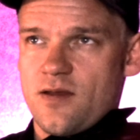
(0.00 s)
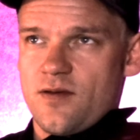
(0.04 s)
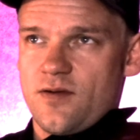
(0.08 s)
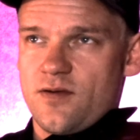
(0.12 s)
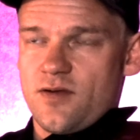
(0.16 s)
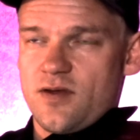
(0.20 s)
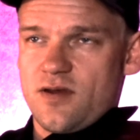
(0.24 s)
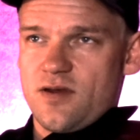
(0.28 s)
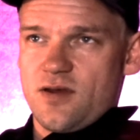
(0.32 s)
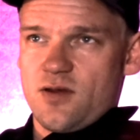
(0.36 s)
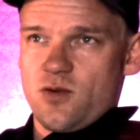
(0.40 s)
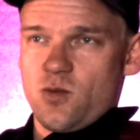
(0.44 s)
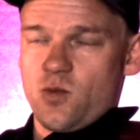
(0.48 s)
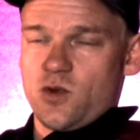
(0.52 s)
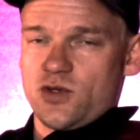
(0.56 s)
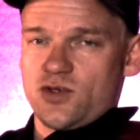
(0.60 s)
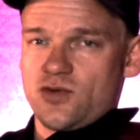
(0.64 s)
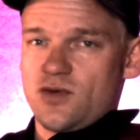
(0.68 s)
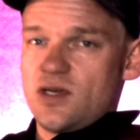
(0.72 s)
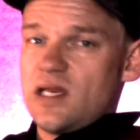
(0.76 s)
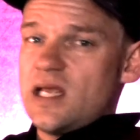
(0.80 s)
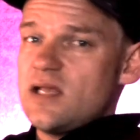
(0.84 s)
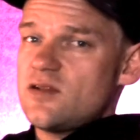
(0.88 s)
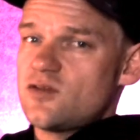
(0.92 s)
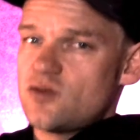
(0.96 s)
what you
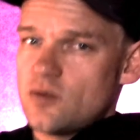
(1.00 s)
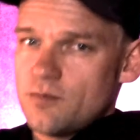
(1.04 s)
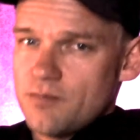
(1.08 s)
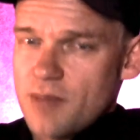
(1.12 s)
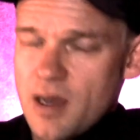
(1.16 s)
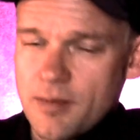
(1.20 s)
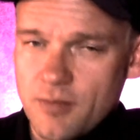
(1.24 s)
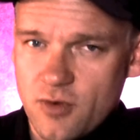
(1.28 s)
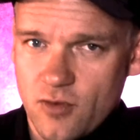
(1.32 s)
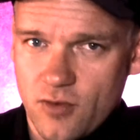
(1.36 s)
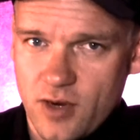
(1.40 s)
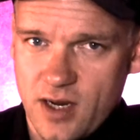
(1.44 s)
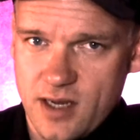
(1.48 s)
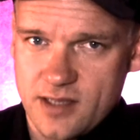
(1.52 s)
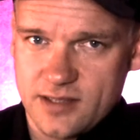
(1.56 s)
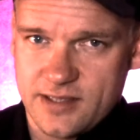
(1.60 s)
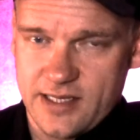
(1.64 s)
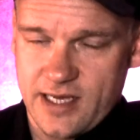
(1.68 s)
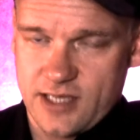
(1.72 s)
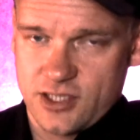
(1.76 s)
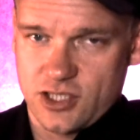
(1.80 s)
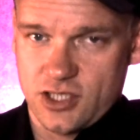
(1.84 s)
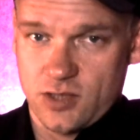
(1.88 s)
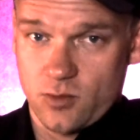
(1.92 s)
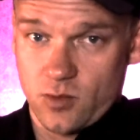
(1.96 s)
need to memorize,
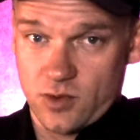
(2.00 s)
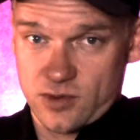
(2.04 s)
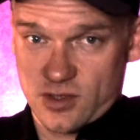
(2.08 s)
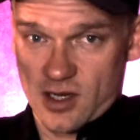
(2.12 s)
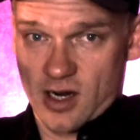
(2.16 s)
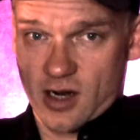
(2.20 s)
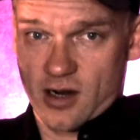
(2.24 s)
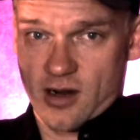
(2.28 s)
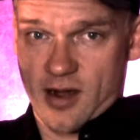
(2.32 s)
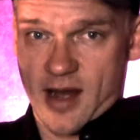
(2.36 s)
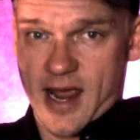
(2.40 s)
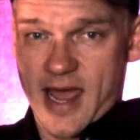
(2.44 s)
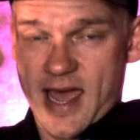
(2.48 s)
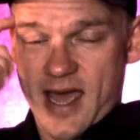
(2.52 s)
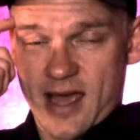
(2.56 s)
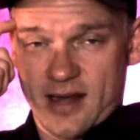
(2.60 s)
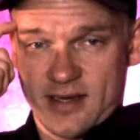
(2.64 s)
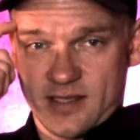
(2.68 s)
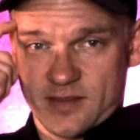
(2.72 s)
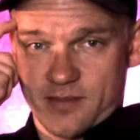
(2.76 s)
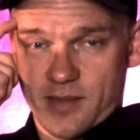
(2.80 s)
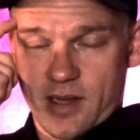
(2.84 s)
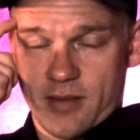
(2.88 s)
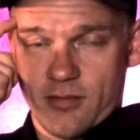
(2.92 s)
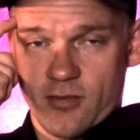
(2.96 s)
actually, what our head
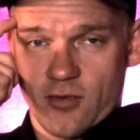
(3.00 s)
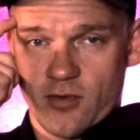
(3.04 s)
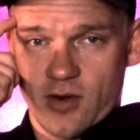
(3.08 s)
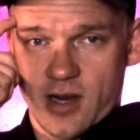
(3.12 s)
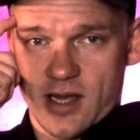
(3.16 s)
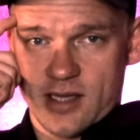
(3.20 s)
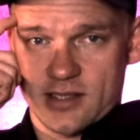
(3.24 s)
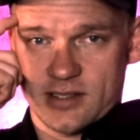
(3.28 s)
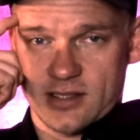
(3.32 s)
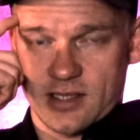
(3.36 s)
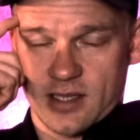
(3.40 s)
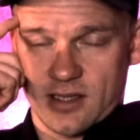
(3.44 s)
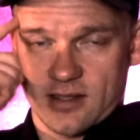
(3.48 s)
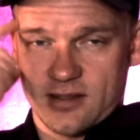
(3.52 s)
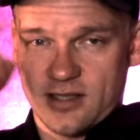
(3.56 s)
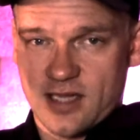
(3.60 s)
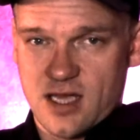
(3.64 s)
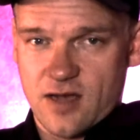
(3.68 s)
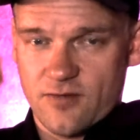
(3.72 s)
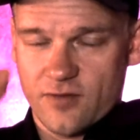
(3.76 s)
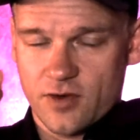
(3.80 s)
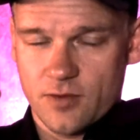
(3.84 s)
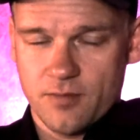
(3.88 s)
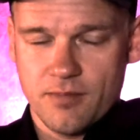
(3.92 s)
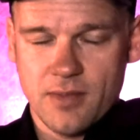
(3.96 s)
is memorizing.
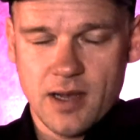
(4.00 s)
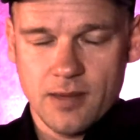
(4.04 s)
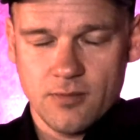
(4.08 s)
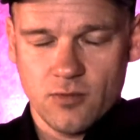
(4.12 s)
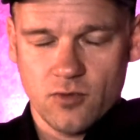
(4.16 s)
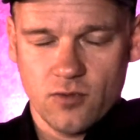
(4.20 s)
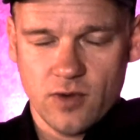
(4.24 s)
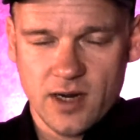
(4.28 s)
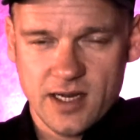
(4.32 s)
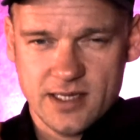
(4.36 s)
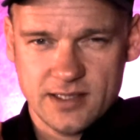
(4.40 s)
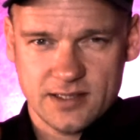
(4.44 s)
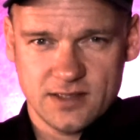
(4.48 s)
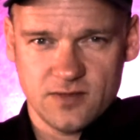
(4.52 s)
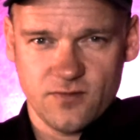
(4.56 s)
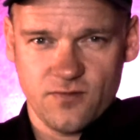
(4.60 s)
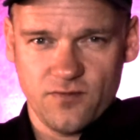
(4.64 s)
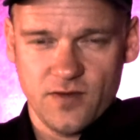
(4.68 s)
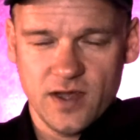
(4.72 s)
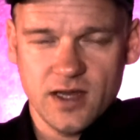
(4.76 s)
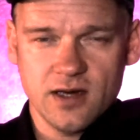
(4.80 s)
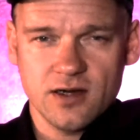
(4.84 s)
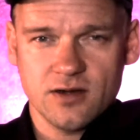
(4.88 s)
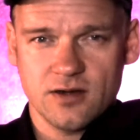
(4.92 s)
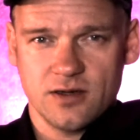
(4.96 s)
Never memorize the
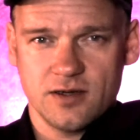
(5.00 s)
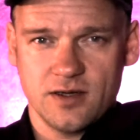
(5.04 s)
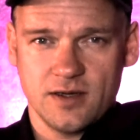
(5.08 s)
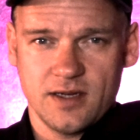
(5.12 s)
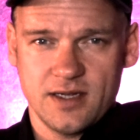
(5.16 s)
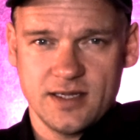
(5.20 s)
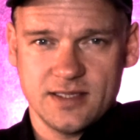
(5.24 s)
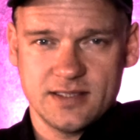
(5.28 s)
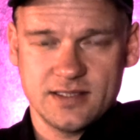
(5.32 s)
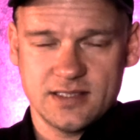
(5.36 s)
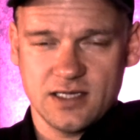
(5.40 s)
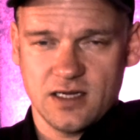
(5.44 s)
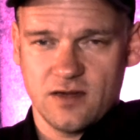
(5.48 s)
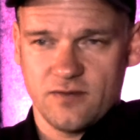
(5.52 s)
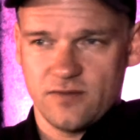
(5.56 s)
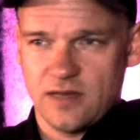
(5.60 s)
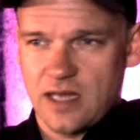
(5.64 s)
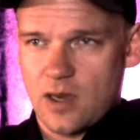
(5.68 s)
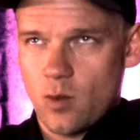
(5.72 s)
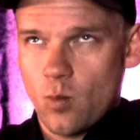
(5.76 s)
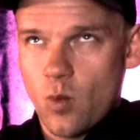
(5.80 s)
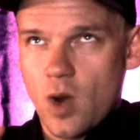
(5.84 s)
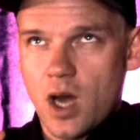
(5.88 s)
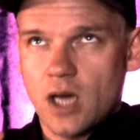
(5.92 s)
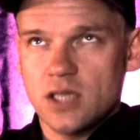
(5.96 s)
finger itself,
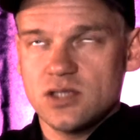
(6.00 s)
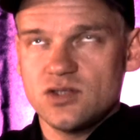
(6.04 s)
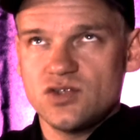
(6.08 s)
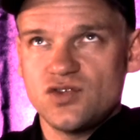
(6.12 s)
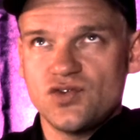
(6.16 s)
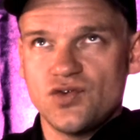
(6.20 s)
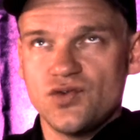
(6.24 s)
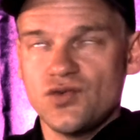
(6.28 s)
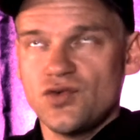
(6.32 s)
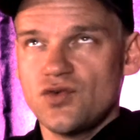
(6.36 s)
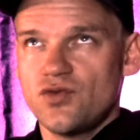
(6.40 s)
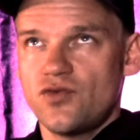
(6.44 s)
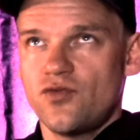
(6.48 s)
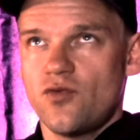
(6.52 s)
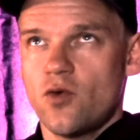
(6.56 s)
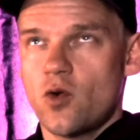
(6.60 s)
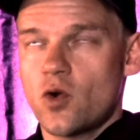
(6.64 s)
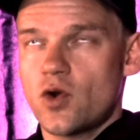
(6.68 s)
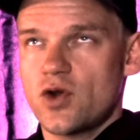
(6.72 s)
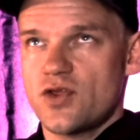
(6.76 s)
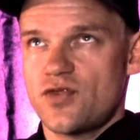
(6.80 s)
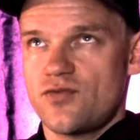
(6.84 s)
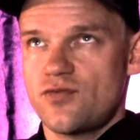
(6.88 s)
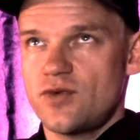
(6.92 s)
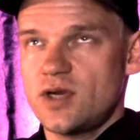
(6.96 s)
like 1, 2,
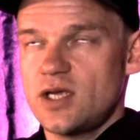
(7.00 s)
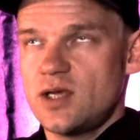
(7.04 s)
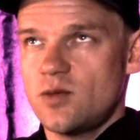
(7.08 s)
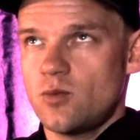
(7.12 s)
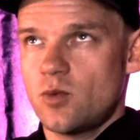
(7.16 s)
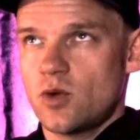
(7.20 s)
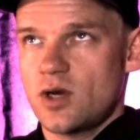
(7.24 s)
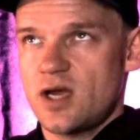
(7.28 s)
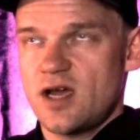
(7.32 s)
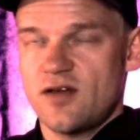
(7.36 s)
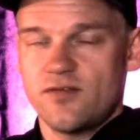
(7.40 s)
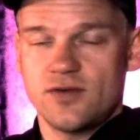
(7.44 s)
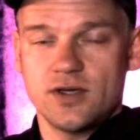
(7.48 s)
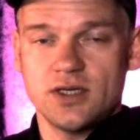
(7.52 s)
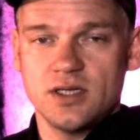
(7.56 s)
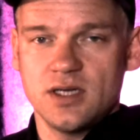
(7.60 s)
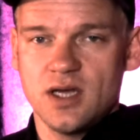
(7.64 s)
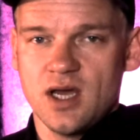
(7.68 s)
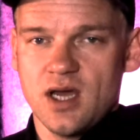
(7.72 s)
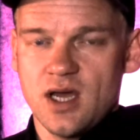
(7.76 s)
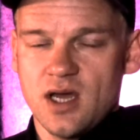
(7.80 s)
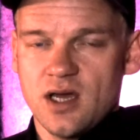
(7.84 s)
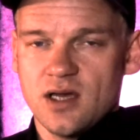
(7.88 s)
4, 3, whatever.